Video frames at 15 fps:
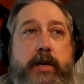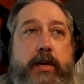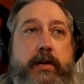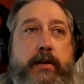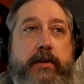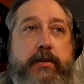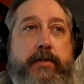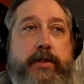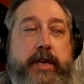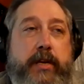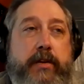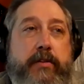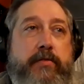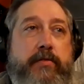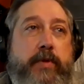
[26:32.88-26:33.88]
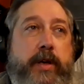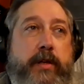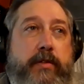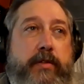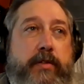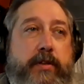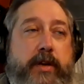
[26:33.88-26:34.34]
do things
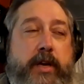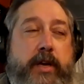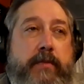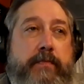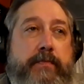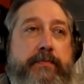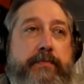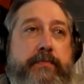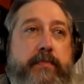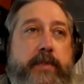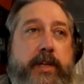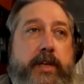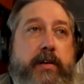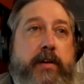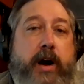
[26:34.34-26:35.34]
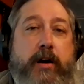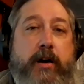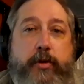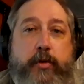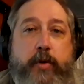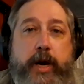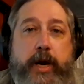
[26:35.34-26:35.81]
with,
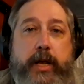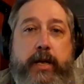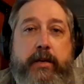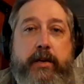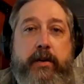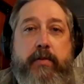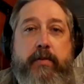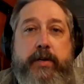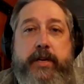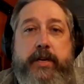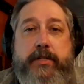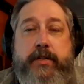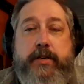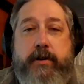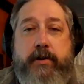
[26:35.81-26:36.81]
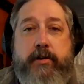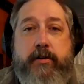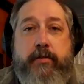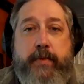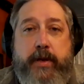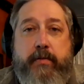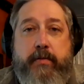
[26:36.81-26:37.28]
R3, retention,
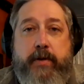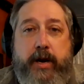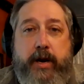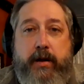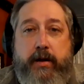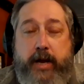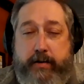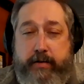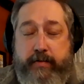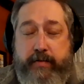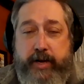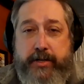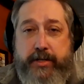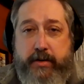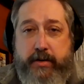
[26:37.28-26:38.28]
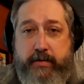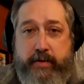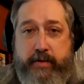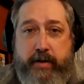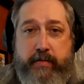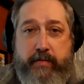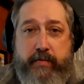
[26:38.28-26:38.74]
recruitment,
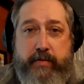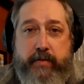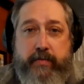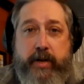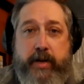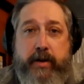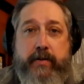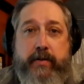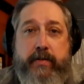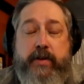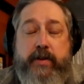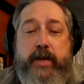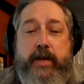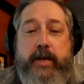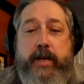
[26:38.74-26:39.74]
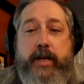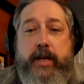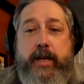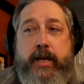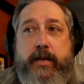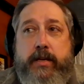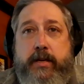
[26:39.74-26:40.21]
reactivation of hunters.
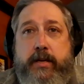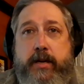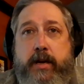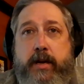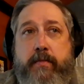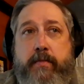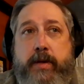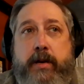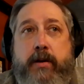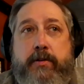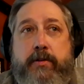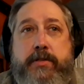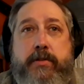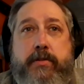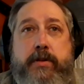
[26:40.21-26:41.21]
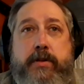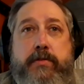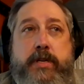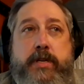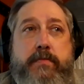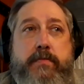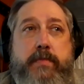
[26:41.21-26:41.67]
And also
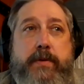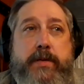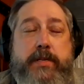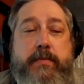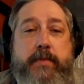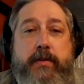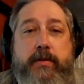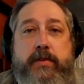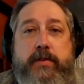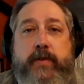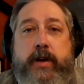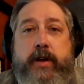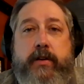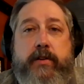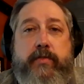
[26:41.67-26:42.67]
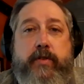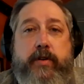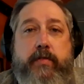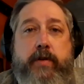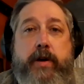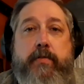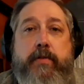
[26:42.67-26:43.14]
using maybe some of those funds
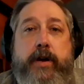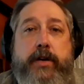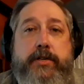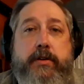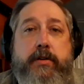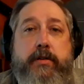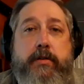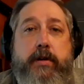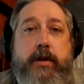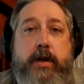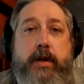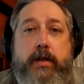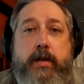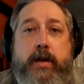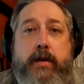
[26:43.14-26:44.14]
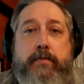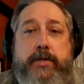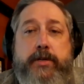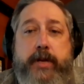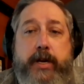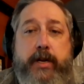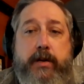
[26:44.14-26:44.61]
for recreational
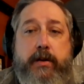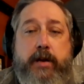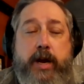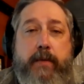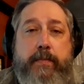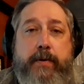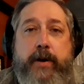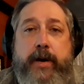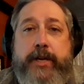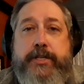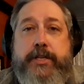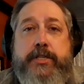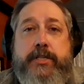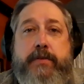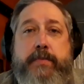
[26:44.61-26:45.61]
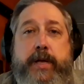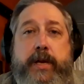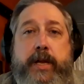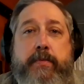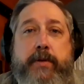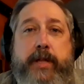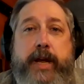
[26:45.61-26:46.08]
shooting operations and being
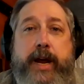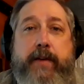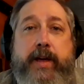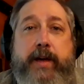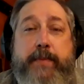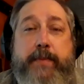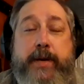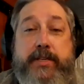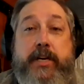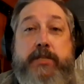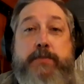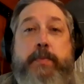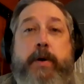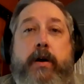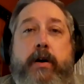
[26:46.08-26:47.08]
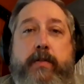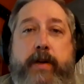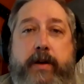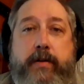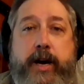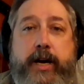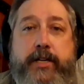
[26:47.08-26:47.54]
able to have that, because it is part of
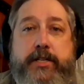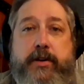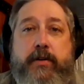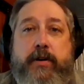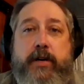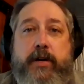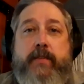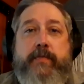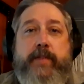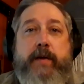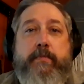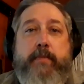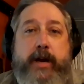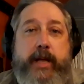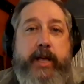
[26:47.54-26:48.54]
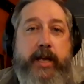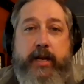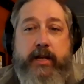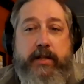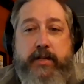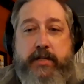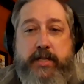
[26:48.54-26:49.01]
it, right? So that money,
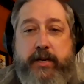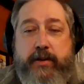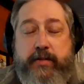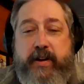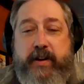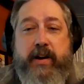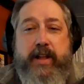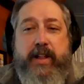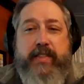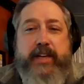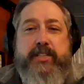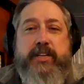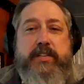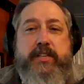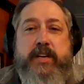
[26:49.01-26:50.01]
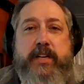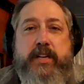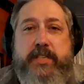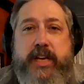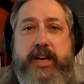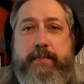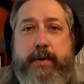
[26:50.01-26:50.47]
any of the sales there, that's just an
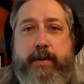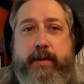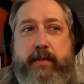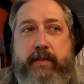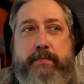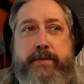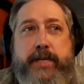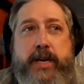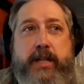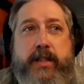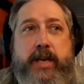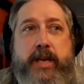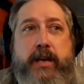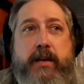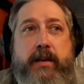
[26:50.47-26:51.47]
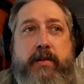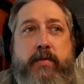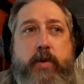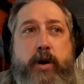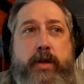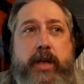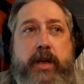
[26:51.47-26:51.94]
example of updating that
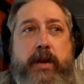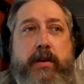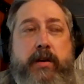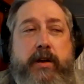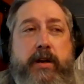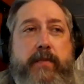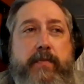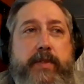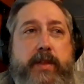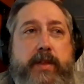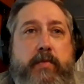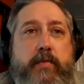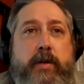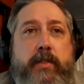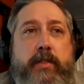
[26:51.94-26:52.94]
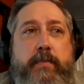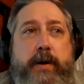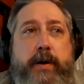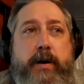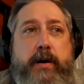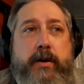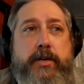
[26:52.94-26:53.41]
and working with the
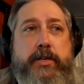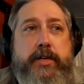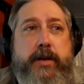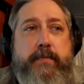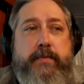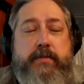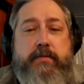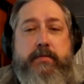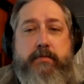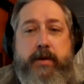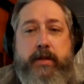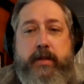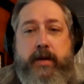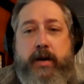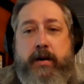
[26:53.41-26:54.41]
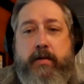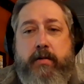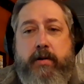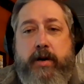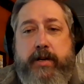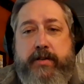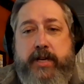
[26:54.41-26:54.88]
partnerships with our
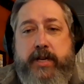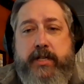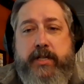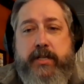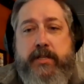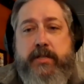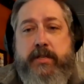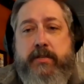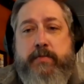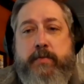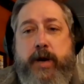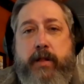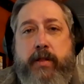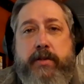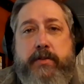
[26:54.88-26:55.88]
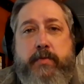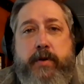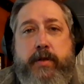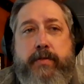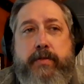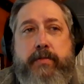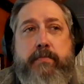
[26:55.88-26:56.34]
organizations as well as
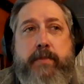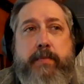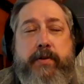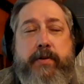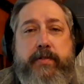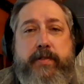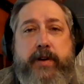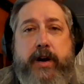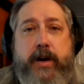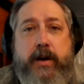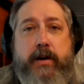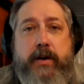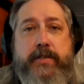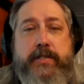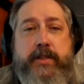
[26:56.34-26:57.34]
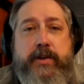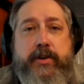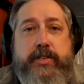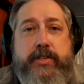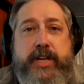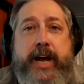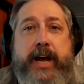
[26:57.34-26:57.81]
with members of Congress and their
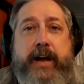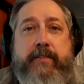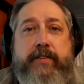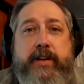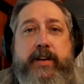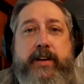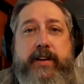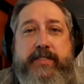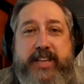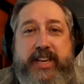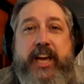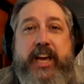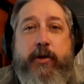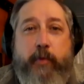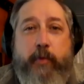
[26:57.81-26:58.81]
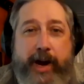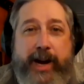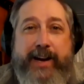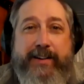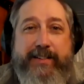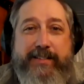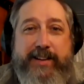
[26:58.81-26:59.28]
staff to get it
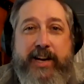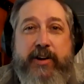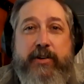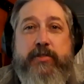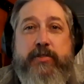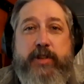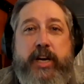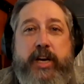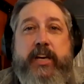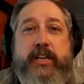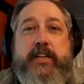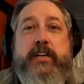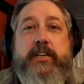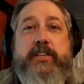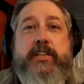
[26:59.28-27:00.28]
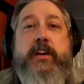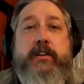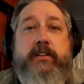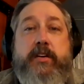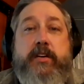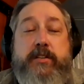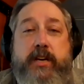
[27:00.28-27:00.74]
right, so that it can
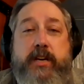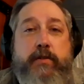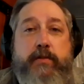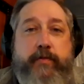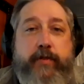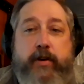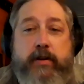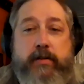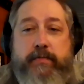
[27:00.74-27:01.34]
continue for,